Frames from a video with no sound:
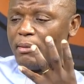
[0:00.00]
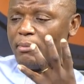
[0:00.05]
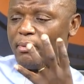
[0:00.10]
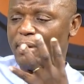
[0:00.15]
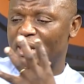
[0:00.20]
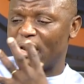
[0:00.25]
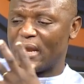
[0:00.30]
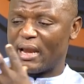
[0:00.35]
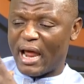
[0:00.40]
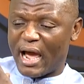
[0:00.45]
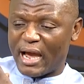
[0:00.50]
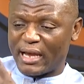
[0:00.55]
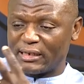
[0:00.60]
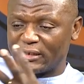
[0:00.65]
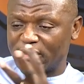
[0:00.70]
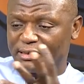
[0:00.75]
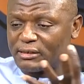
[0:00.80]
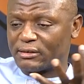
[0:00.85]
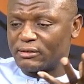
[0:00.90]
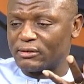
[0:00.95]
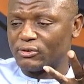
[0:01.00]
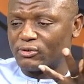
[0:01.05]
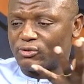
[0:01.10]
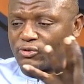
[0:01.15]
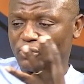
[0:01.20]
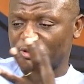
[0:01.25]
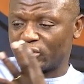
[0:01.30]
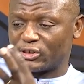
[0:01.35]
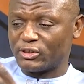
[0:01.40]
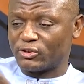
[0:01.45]
nice
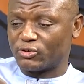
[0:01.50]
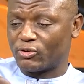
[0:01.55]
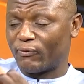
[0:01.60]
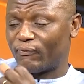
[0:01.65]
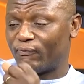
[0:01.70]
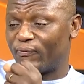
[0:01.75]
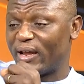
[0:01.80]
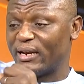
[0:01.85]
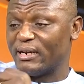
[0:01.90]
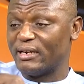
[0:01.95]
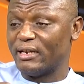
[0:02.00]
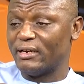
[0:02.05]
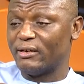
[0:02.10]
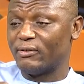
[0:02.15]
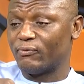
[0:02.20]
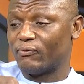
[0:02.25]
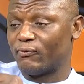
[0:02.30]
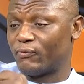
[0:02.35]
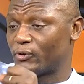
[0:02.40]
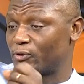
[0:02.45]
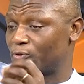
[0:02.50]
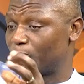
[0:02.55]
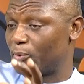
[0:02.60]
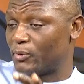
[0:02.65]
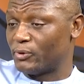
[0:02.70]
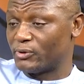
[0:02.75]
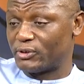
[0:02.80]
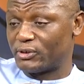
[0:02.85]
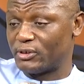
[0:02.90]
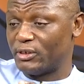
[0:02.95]
sources of funding for
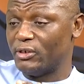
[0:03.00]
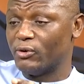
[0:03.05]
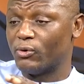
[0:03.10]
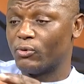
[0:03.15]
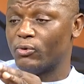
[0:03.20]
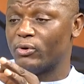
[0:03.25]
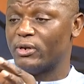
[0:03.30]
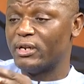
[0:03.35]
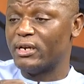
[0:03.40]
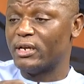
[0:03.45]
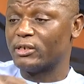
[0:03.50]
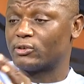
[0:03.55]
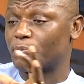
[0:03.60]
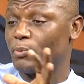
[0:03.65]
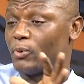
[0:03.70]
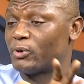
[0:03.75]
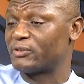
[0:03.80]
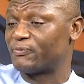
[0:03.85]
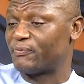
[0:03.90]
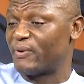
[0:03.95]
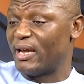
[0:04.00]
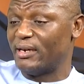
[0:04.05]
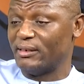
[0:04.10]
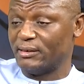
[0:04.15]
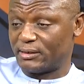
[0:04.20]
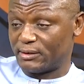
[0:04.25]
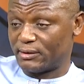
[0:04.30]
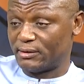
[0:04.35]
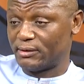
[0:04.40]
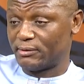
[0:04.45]
sports, including a sports
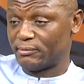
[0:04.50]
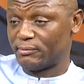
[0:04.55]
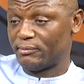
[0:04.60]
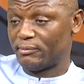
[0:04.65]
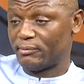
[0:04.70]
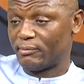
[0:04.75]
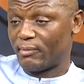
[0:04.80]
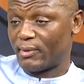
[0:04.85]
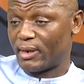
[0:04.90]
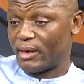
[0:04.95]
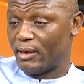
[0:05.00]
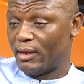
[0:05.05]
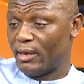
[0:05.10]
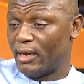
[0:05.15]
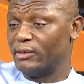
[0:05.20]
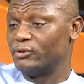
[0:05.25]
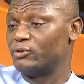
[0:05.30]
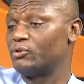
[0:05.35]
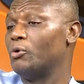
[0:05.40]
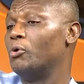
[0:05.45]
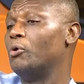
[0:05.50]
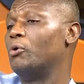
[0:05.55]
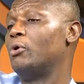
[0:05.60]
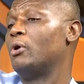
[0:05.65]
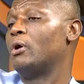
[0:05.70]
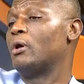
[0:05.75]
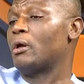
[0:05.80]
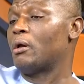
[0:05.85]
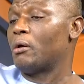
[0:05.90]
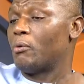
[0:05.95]
fund. And so
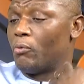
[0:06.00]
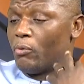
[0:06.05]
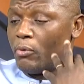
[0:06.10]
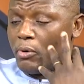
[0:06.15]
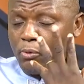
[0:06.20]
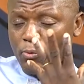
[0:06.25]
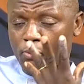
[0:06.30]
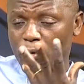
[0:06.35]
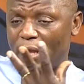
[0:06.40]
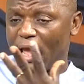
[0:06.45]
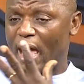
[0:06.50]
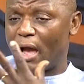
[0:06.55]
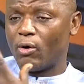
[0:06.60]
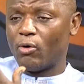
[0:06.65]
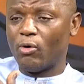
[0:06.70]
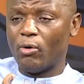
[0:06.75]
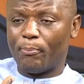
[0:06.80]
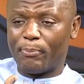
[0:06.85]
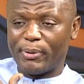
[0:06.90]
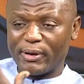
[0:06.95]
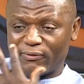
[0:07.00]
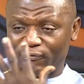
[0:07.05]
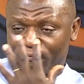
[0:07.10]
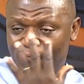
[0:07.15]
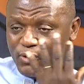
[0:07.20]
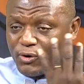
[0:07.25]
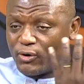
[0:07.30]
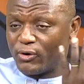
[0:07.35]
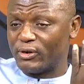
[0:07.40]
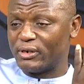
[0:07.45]
we are open
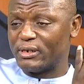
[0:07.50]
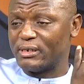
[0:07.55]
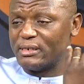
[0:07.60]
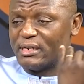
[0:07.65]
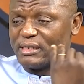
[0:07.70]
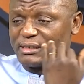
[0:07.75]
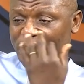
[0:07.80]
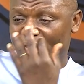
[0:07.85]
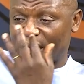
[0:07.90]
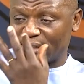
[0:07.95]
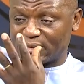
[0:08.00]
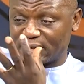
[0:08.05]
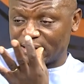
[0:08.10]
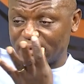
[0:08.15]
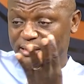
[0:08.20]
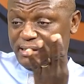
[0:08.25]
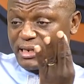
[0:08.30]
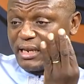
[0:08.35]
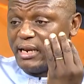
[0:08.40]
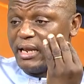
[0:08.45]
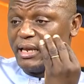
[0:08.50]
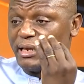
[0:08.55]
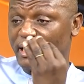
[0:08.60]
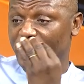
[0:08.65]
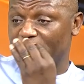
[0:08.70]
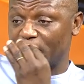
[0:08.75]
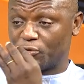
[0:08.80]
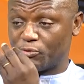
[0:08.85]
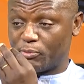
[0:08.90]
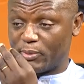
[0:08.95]
for discussions and
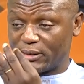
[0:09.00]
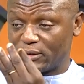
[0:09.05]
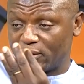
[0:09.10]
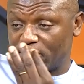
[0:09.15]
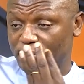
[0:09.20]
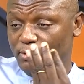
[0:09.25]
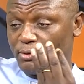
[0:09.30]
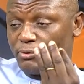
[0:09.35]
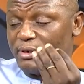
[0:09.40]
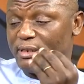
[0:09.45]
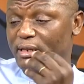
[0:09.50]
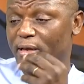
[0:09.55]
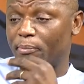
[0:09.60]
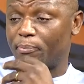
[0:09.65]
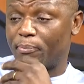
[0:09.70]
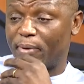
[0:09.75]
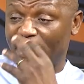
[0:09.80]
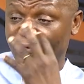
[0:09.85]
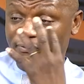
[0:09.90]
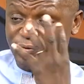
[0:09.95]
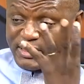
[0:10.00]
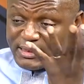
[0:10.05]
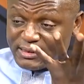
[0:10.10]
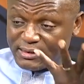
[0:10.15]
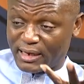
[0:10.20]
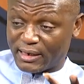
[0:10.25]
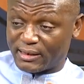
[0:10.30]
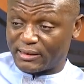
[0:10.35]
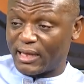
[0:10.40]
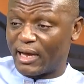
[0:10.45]
engagement with the private
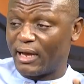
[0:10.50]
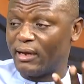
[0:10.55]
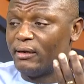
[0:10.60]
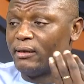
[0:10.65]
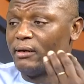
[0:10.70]
sector,